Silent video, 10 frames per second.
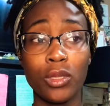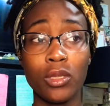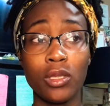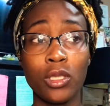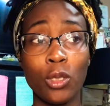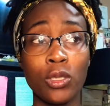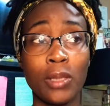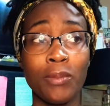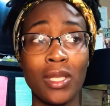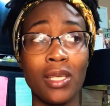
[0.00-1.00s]
show
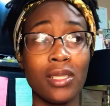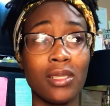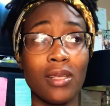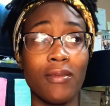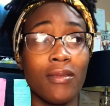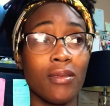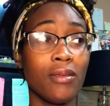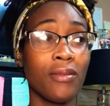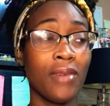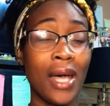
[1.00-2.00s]
some things
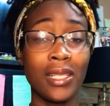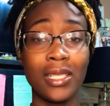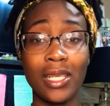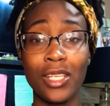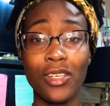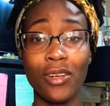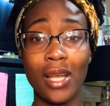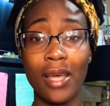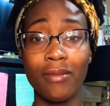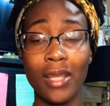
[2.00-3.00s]
valid in your
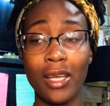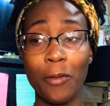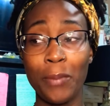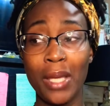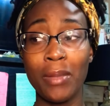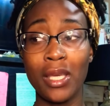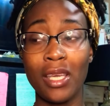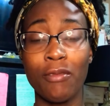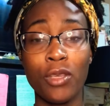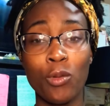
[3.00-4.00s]
life that maybe
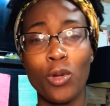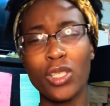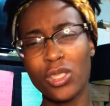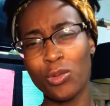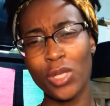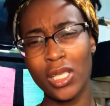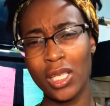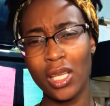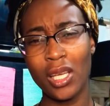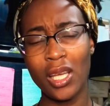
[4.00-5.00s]
if you were to
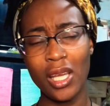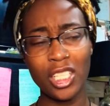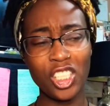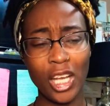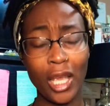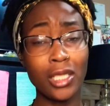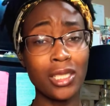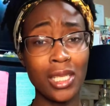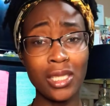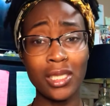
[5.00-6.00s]
really change
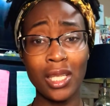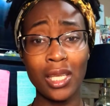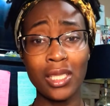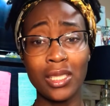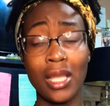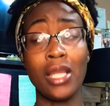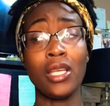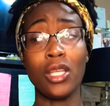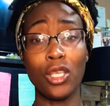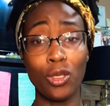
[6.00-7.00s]
these things,
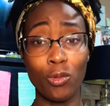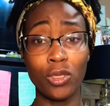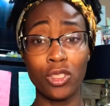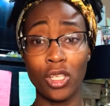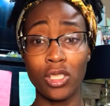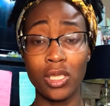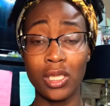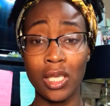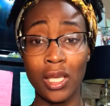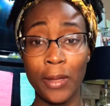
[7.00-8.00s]
then you will start to
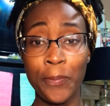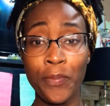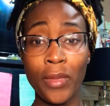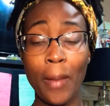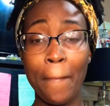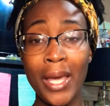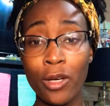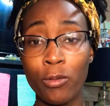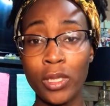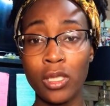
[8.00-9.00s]
see
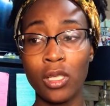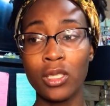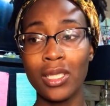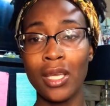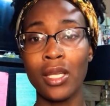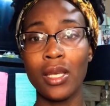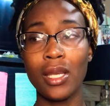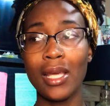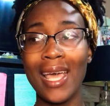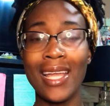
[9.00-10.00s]
better results in
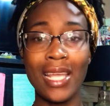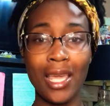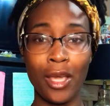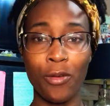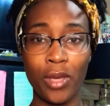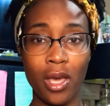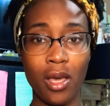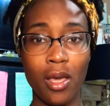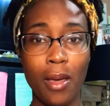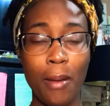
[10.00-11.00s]
any
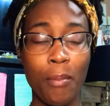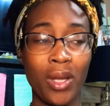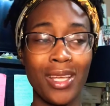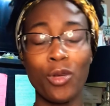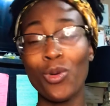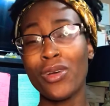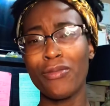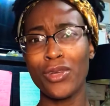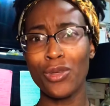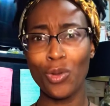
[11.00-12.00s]
area. But in order
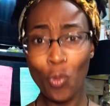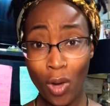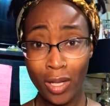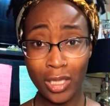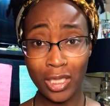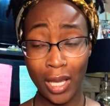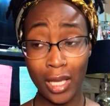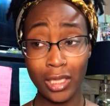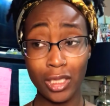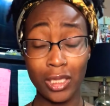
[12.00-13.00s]
for you to want to
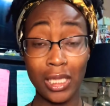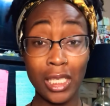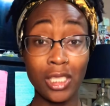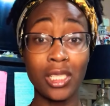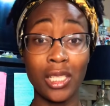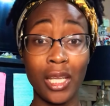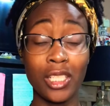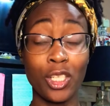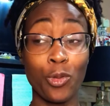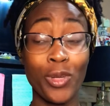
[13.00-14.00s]
change, need to
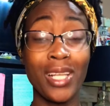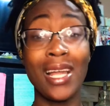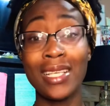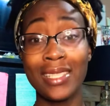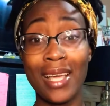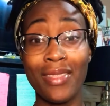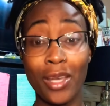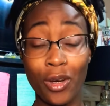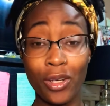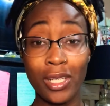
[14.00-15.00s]
change, or realize that
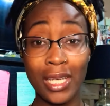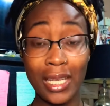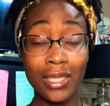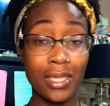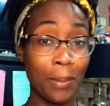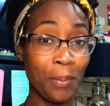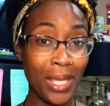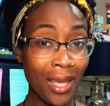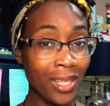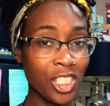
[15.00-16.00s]
there needs to
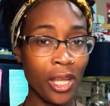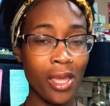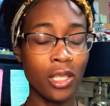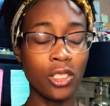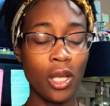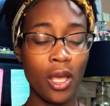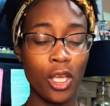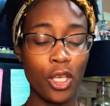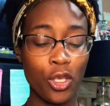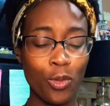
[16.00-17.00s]
be a change,
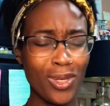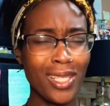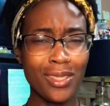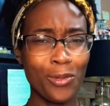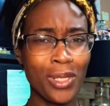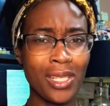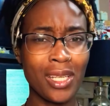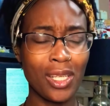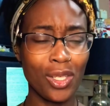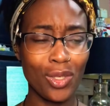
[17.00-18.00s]
you need to
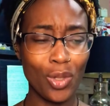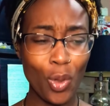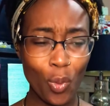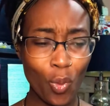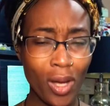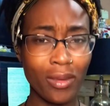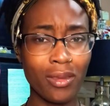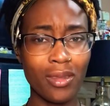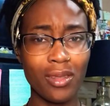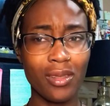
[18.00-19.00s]
really know what
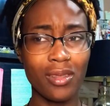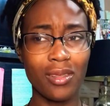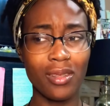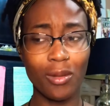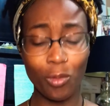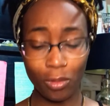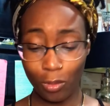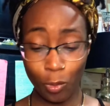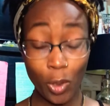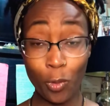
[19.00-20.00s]

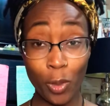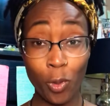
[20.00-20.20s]
we're